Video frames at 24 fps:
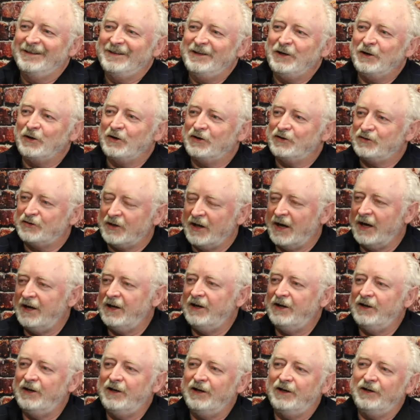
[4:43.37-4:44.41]
You're
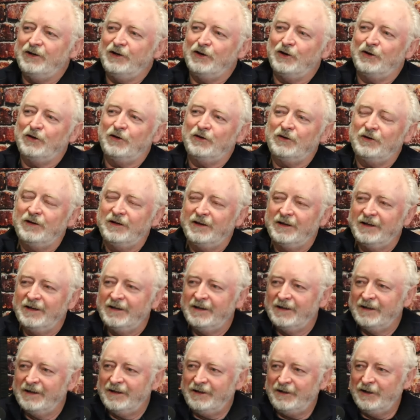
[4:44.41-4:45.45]
excited and you're
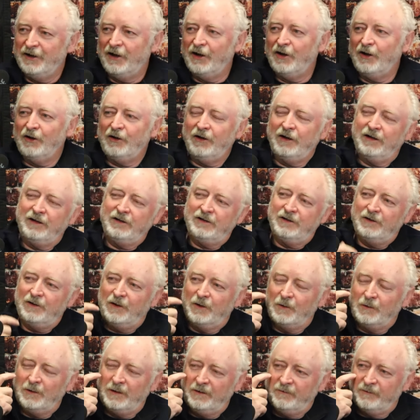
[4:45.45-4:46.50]
young and you
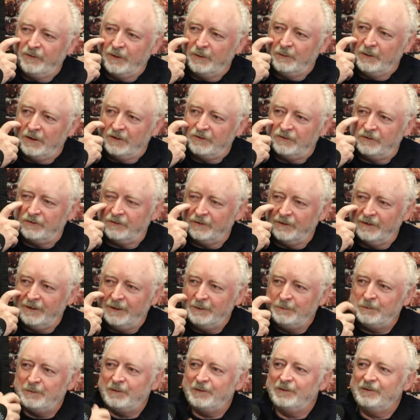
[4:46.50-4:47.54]
don't need very much
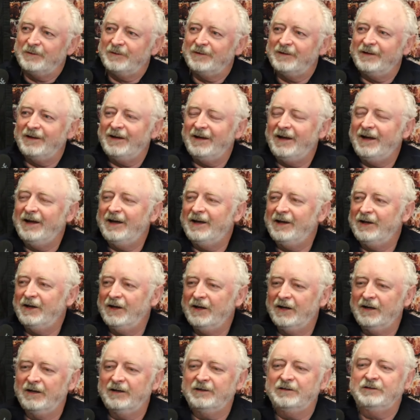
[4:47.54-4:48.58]
sleep. Right. And
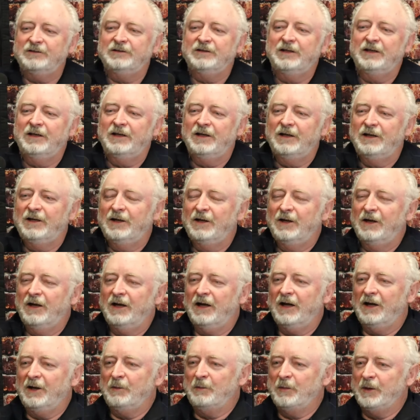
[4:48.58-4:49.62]
uh,
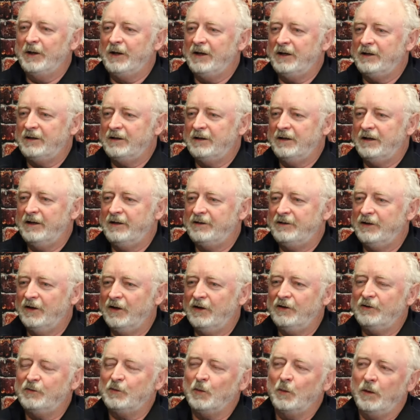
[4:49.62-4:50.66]
uh, but it it
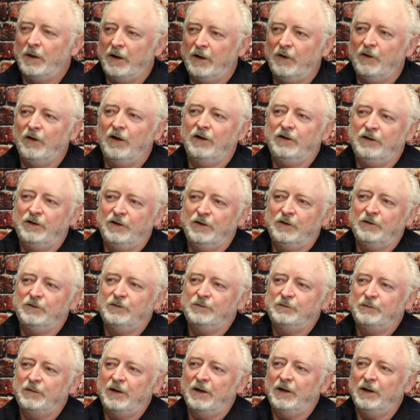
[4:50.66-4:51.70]
does wear on you
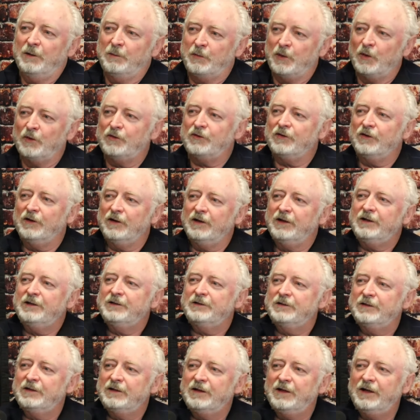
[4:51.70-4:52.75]
uh, personally. Yeah.
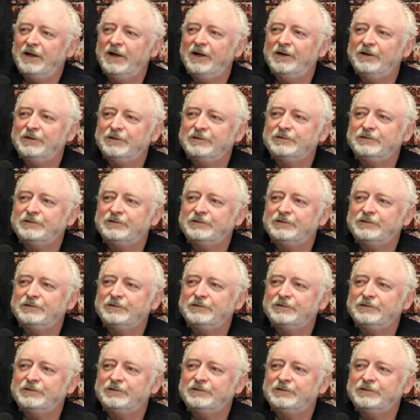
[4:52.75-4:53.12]
You know.